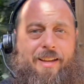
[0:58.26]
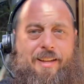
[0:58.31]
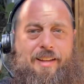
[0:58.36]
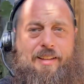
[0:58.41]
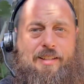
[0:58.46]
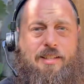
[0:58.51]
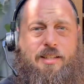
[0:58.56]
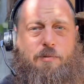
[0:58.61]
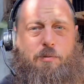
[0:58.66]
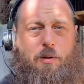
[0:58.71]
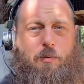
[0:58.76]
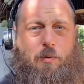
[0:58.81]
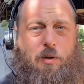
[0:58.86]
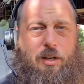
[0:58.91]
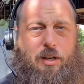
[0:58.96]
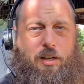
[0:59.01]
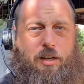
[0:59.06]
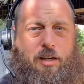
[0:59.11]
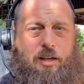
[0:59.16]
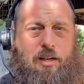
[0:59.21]
This is what
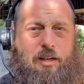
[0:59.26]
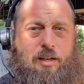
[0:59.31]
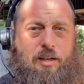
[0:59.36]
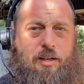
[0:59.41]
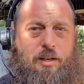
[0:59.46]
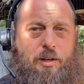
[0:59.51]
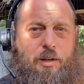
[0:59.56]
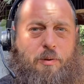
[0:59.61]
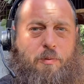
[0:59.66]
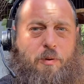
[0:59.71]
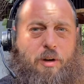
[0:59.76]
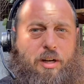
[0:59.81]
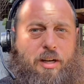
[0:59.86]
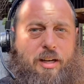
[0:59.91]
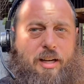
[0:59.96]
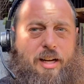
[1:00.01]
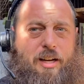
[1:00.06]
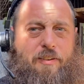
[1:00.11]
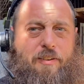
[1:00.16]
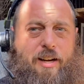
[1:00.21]
we're
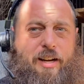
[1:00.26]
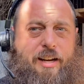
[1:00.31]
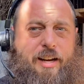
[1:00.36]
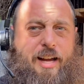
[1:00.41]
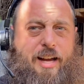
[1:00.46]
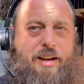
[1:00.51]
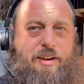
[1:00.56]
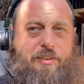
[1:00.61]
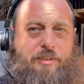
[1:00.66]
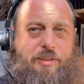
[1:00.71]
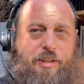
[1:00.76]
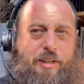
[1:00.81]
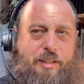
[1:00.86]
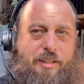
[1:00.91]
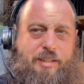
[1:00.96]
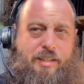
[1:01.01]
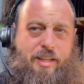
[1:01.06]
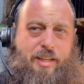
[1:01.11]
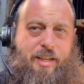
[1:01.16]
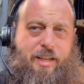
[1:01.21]
working on right now. You can
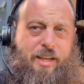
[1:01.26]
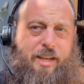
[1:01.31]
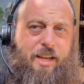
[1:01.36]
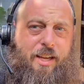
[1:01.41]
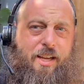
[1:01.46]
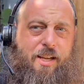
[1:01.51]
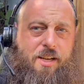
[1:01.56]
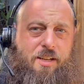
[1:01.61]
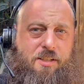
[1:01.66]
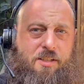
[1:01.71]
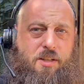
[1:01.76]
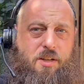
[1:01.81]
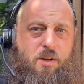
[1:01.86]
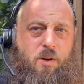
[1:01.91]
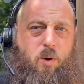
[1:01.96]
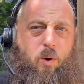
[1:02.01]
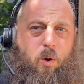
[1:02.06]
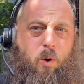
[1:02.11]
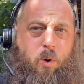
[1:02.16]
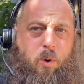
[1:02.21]
see it's an
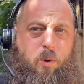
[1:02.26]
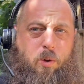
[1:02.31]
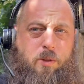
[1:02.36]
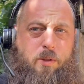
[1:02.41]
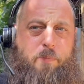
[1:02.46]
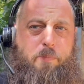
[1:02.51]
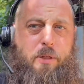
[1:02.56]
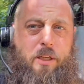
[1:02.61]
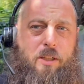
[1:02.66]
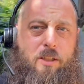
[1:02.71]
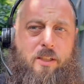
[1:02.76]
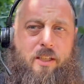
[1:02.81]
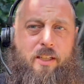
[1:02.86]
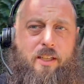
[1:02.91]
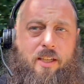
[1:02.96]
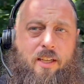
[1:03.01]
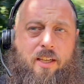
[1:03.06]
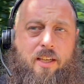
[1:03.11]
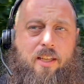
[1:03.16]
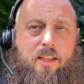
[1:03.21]
old
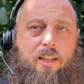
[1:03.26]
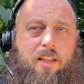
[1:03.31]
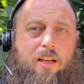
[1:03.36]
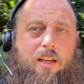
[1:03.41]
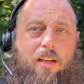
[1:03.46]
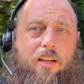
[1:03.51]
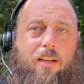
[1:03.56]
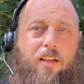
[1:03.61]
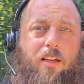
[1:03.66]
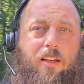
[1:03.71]
building in the